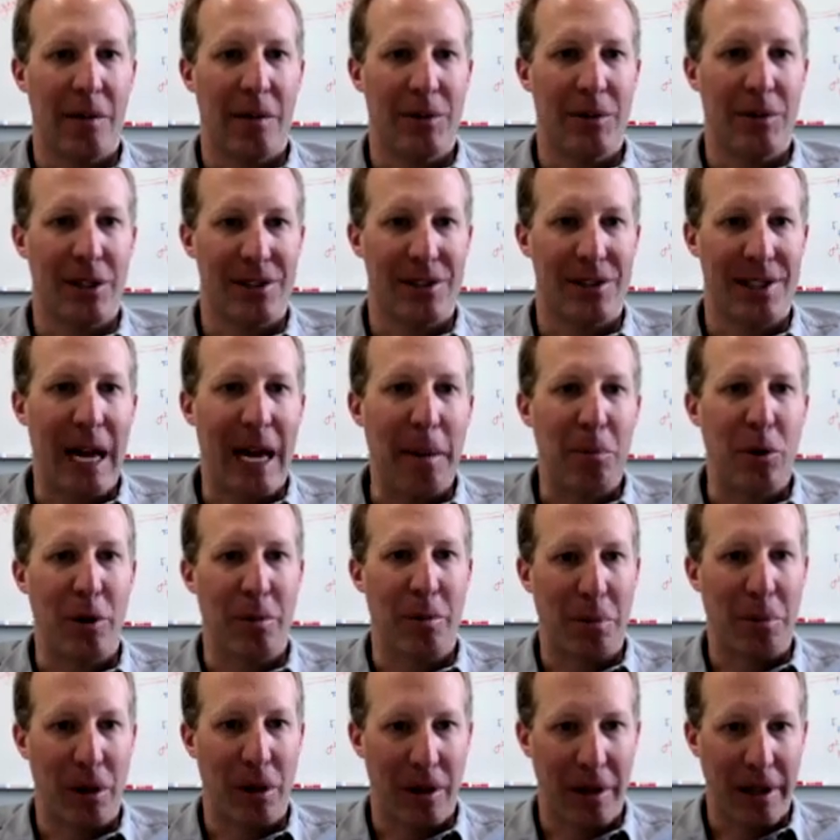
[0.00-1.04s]
does that
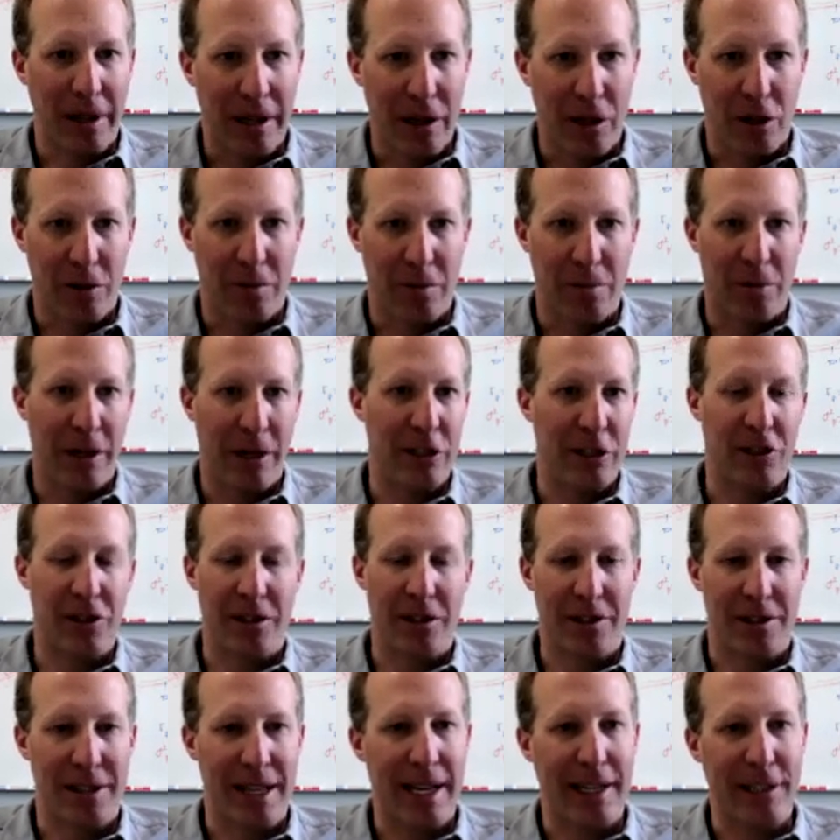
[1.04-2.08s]
put political pressure?
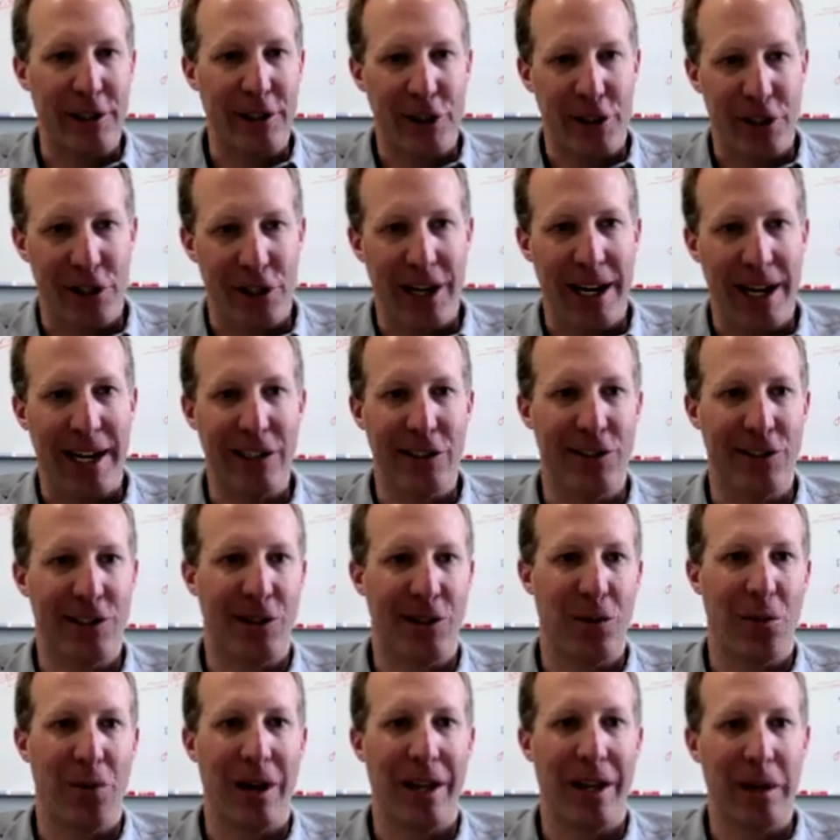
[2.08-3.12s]
Does that change the
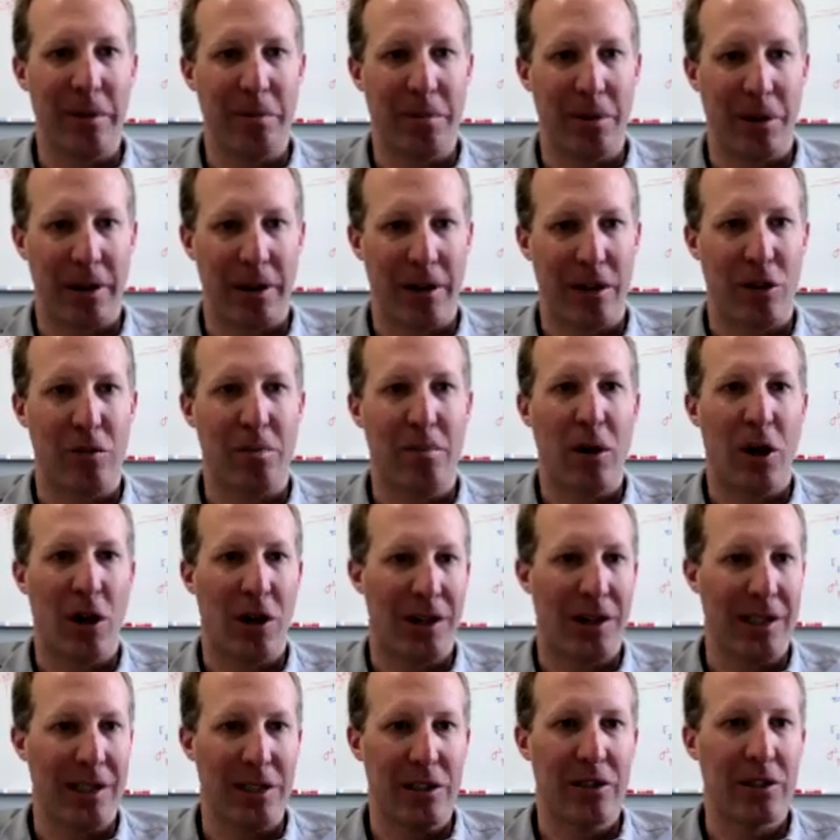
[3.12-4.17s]
way that political
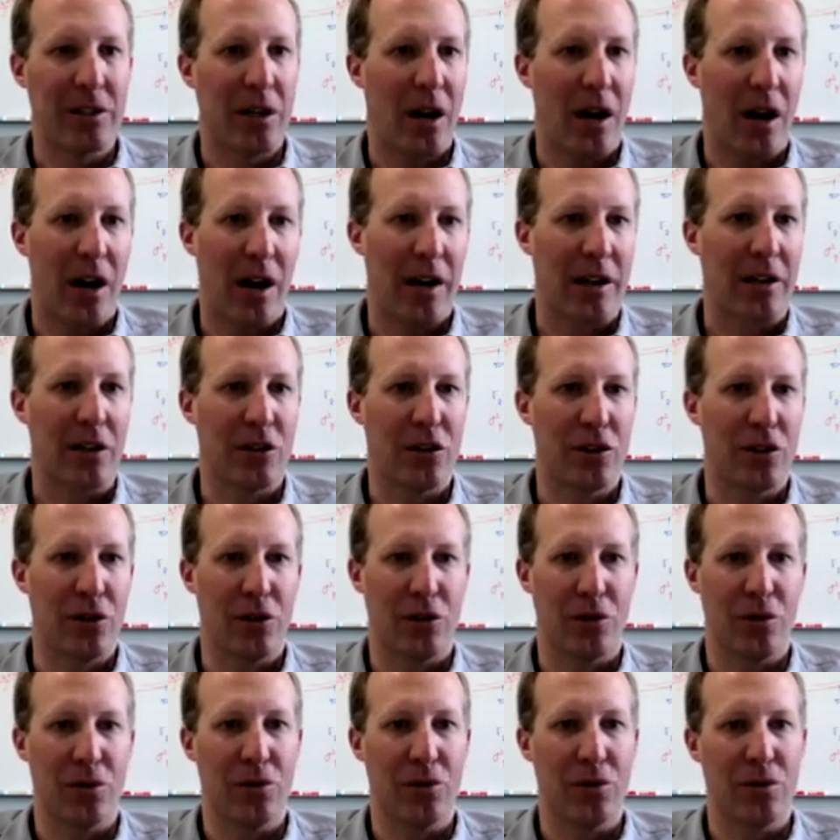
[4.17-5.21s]
parties talk
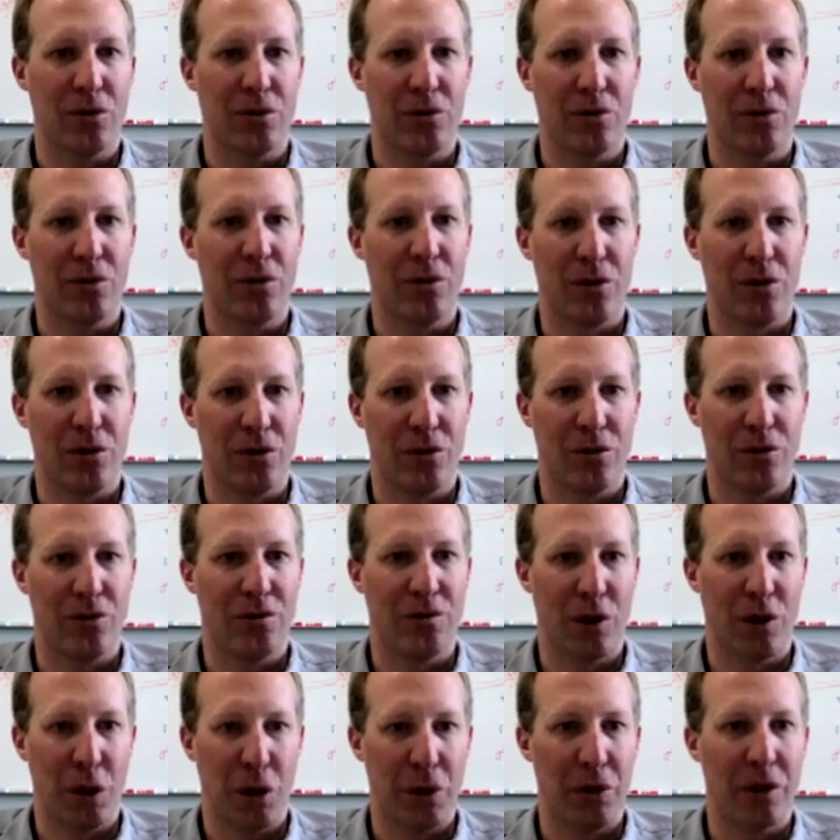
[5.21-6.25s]
to
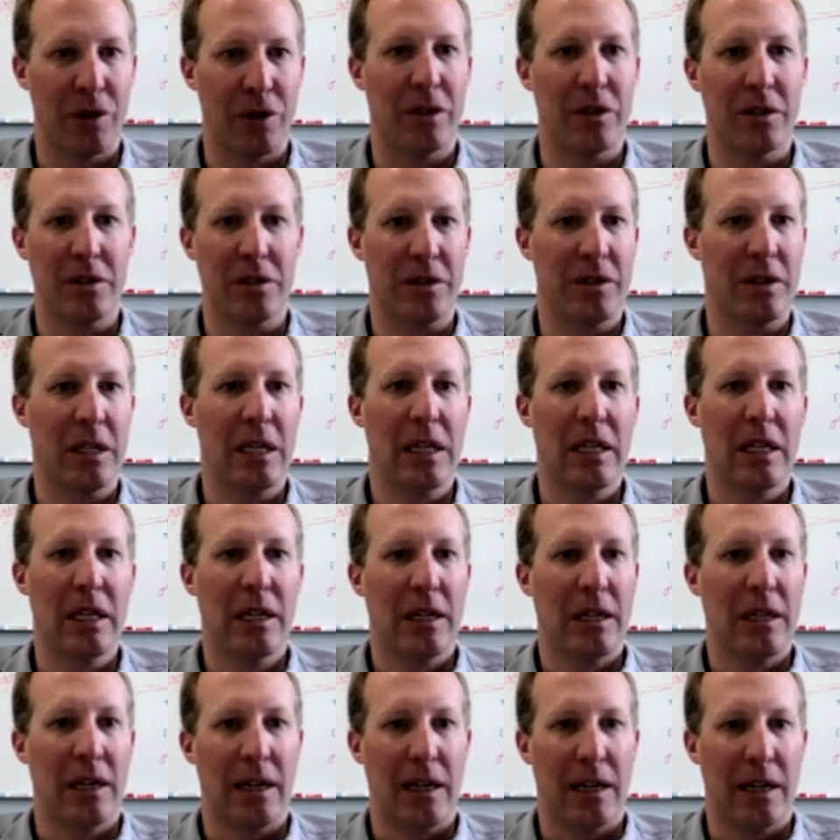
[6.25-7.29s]
voters?
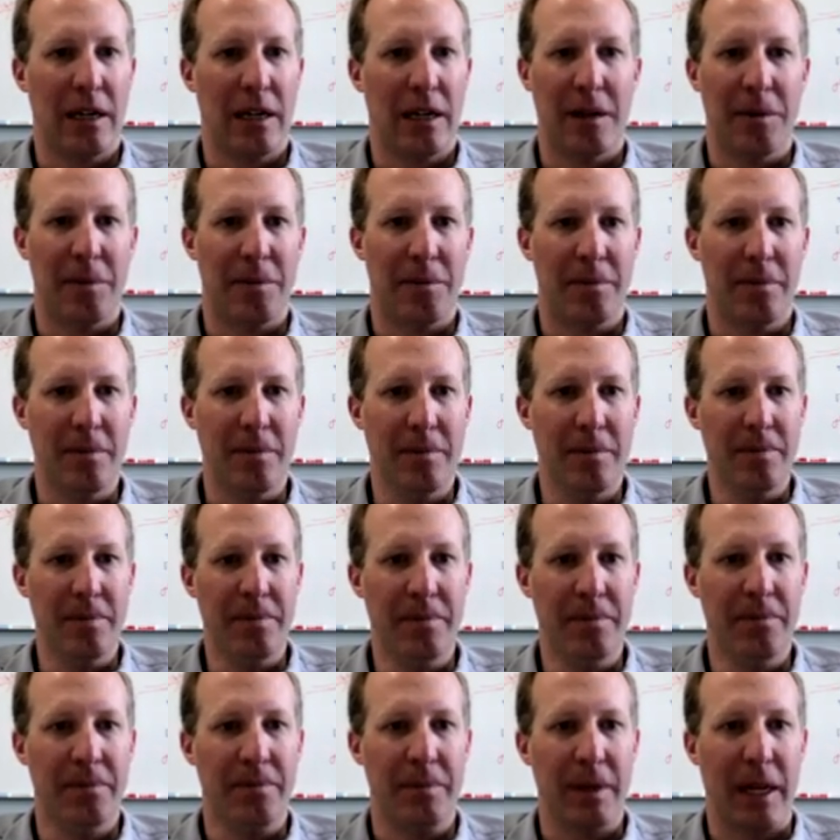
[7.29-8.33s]

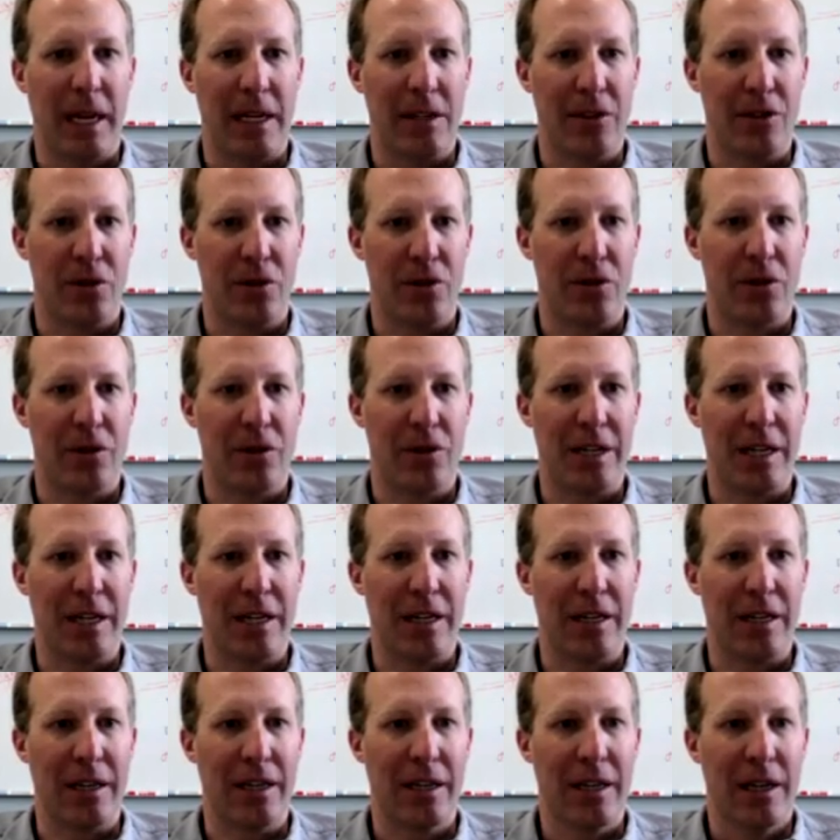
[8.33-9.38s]
As you
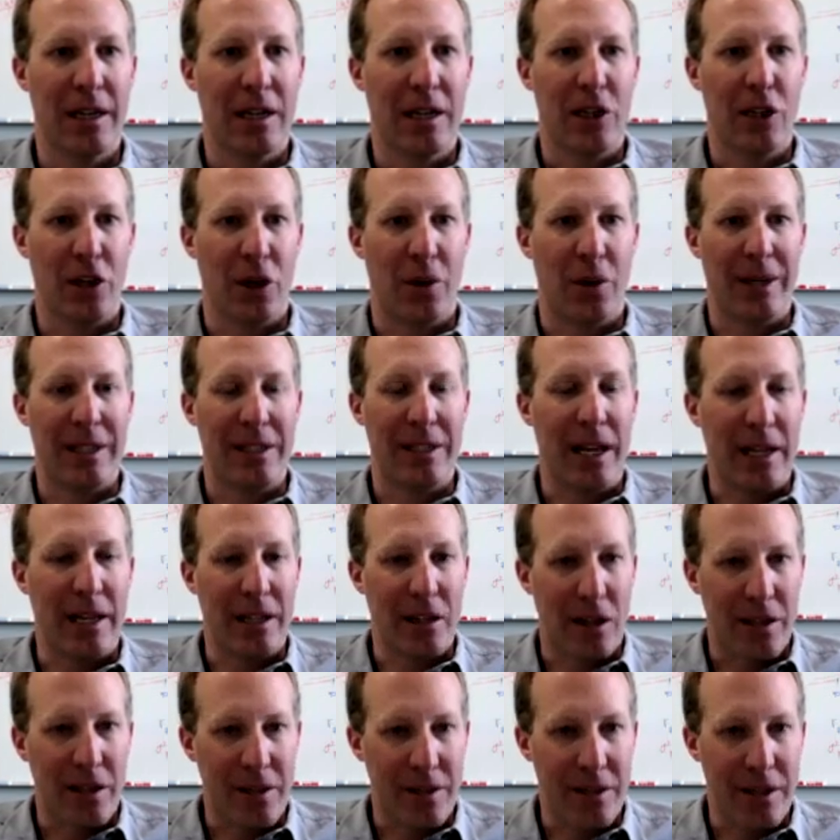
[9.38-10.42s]
see,
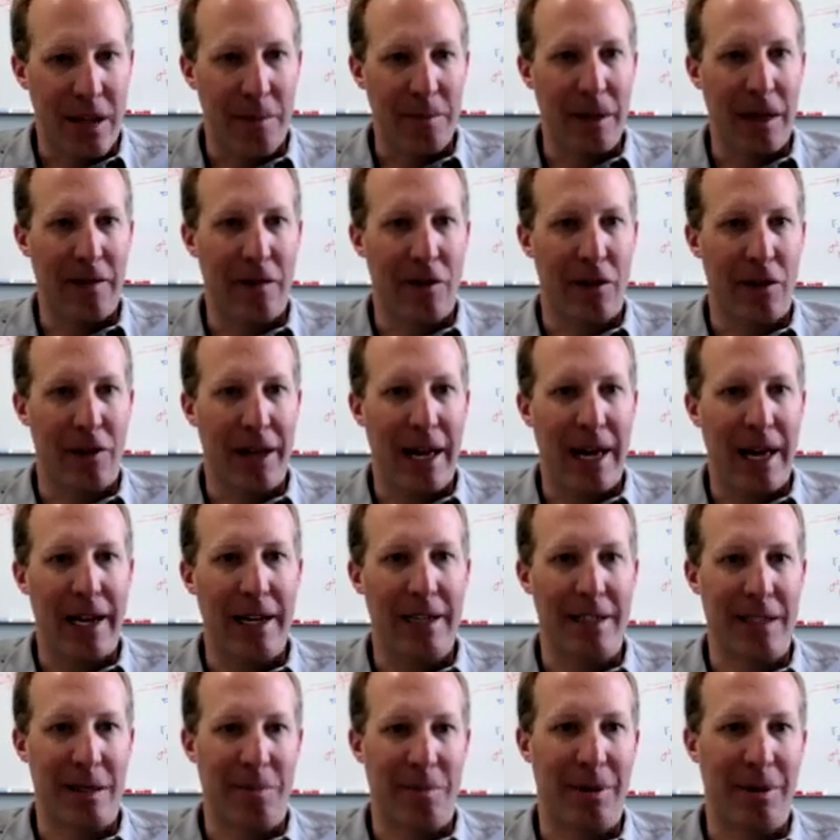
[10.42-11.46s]
on some level, that
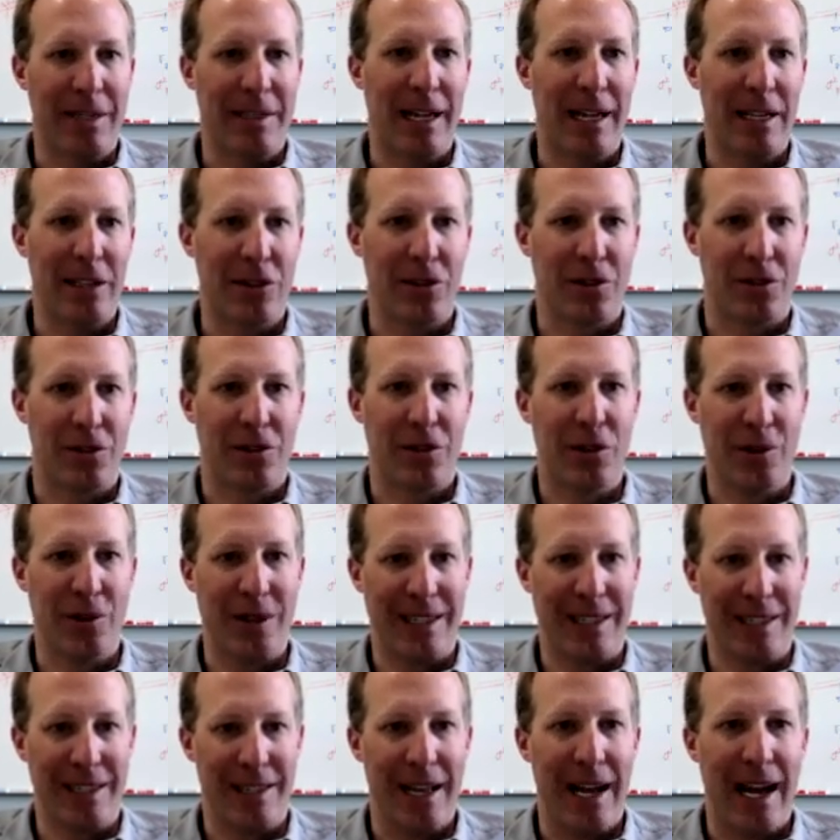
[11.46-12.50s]
has the potential to
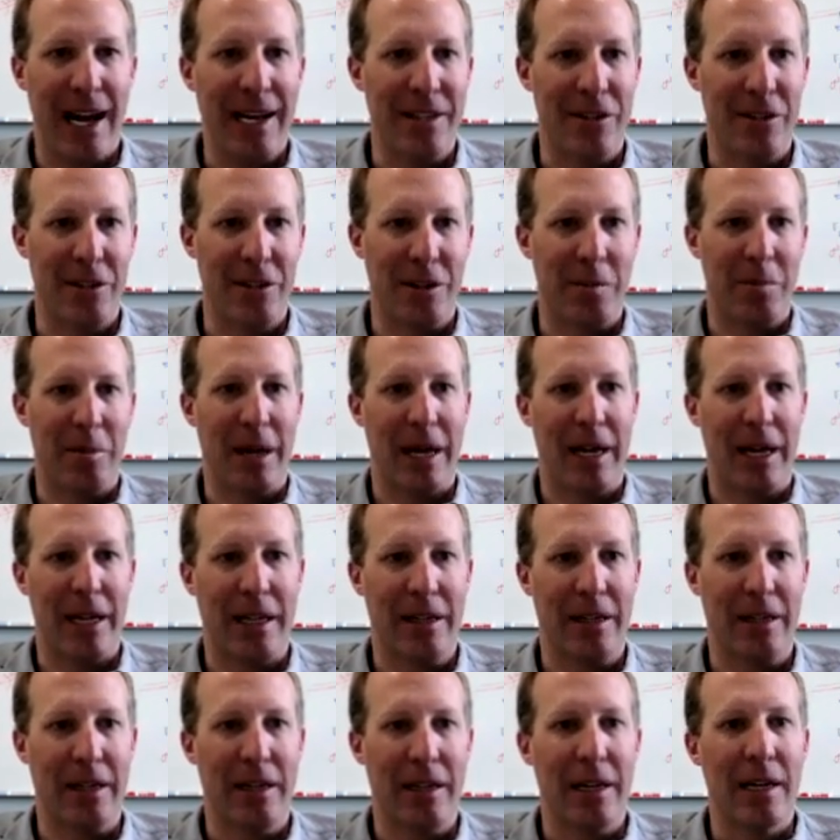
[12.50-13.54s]
exacerbate